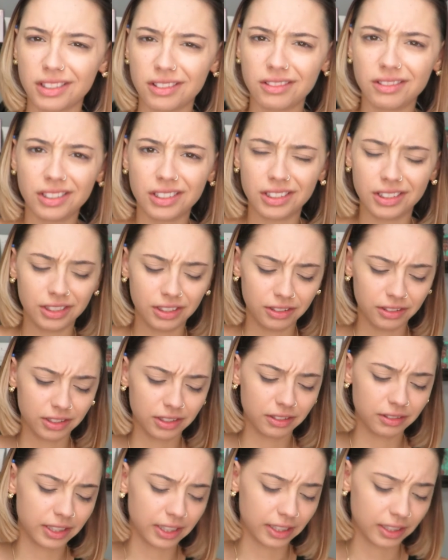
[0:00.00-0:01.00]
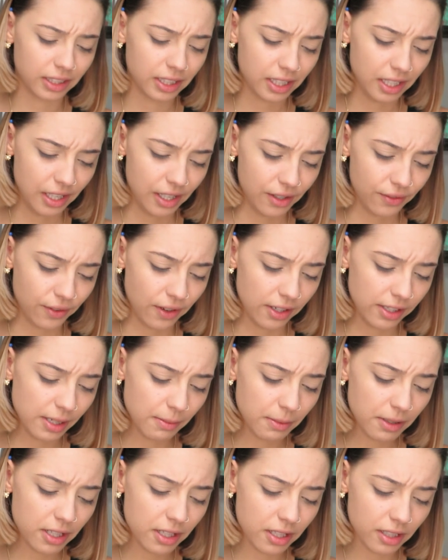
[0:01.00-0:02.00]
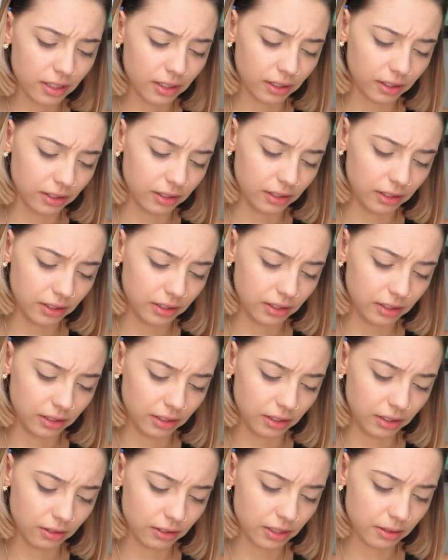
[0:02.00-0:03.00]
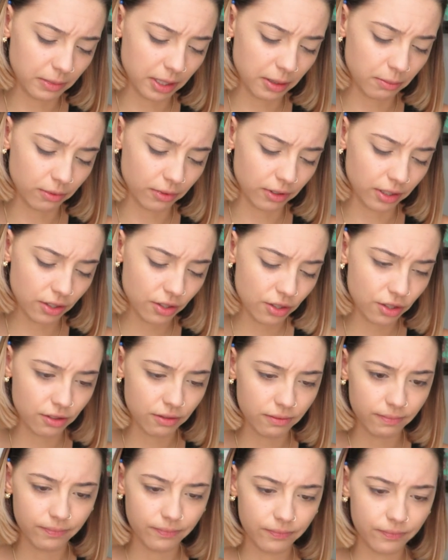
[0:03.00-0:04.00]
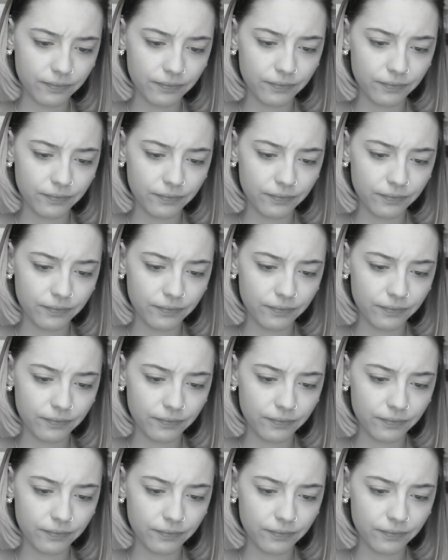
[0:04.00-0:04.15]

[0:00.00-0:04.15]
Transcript: I don't know how to do this. Okay, first I'm gonna load up my brush.